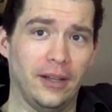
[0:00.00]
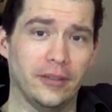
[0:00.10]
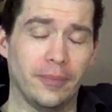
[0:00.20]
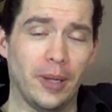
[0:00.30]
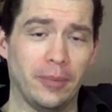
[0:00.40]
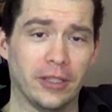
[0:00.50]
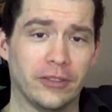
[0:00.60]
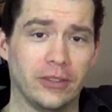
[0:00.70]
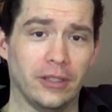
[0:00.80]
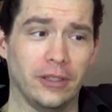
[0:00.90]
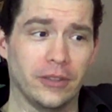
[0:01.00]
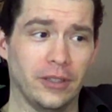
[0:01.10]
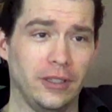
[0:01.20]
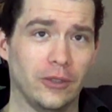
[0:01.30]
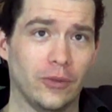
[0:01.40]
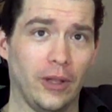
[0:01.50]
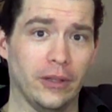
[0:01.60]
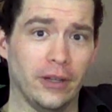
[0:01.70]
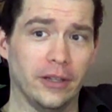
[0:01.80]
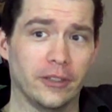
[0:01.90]
Republic City's
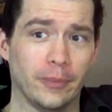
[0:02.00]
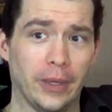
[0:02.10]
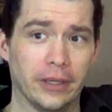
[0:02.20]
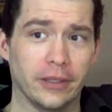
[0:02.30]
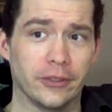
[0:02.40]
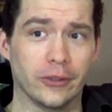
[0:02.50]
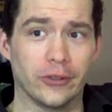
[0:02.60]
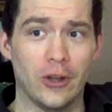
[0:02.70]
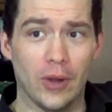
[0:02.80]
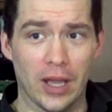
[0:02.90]
fallen on its butt because there's no